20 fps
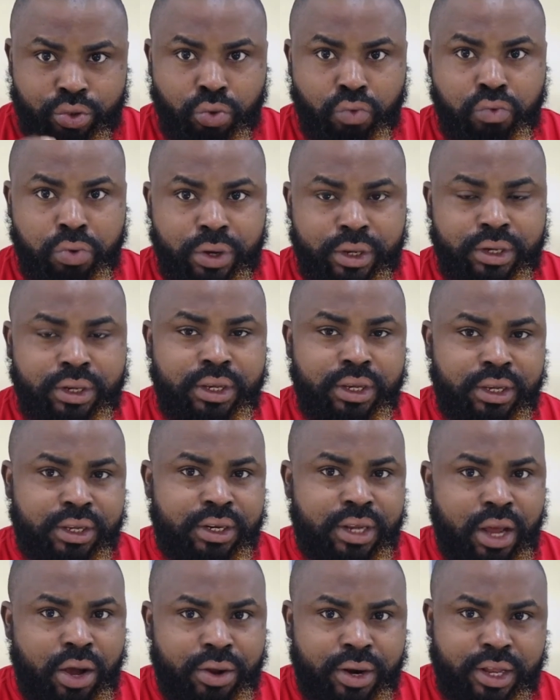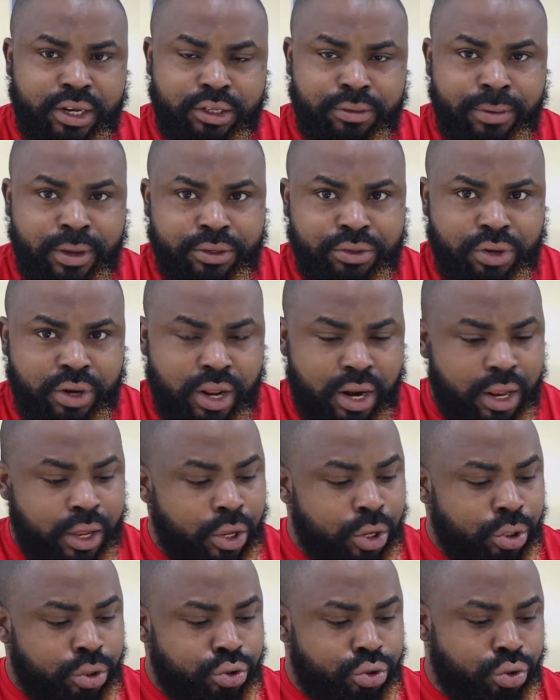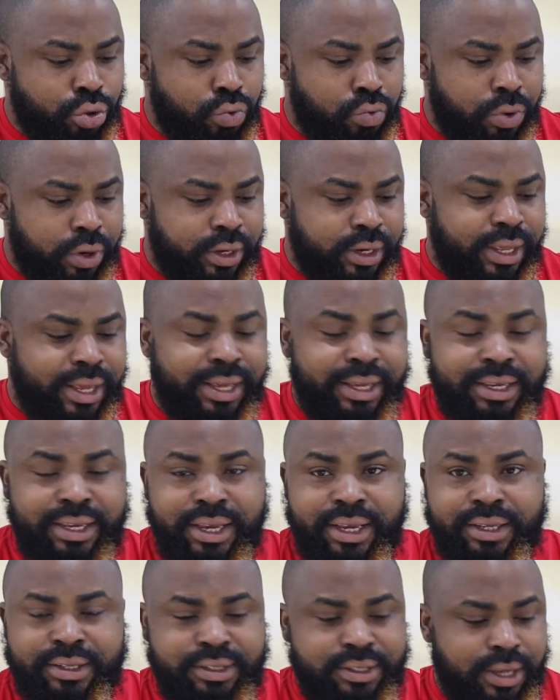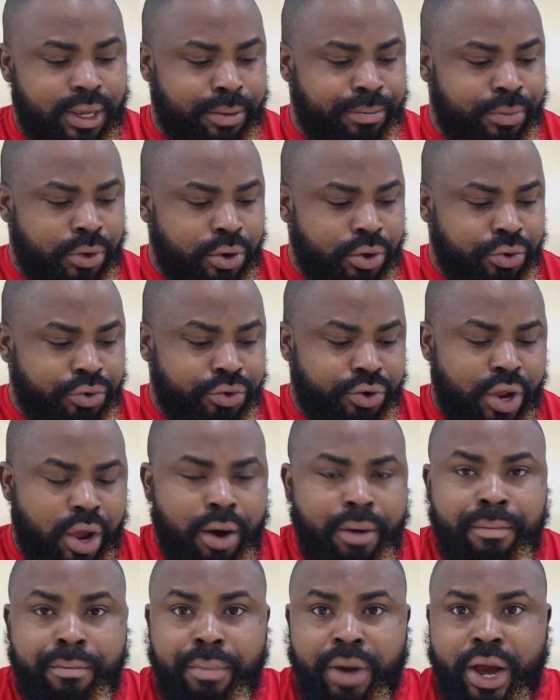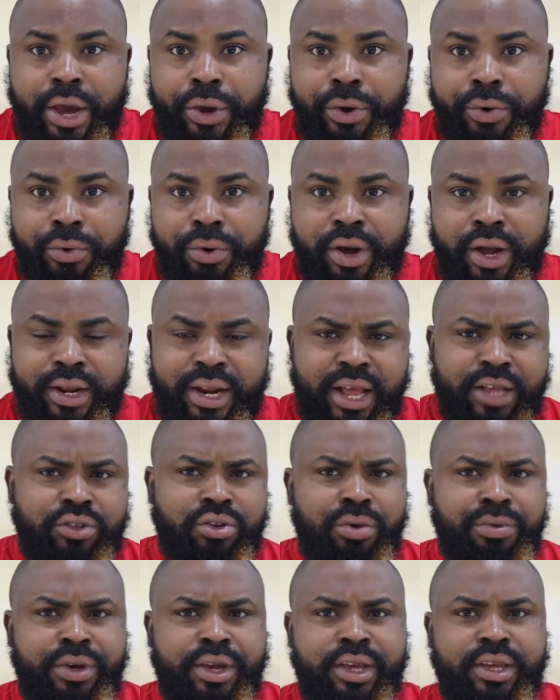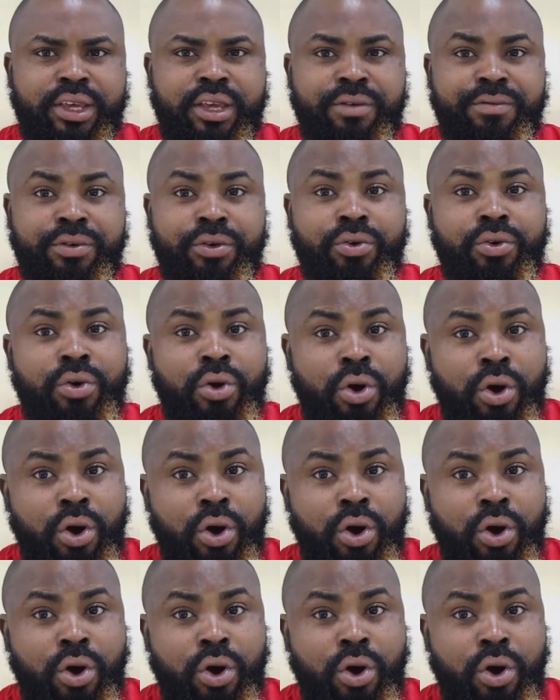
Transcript: to win in that one. That is Barcelona to win against Real Mallorca. That's all we can give you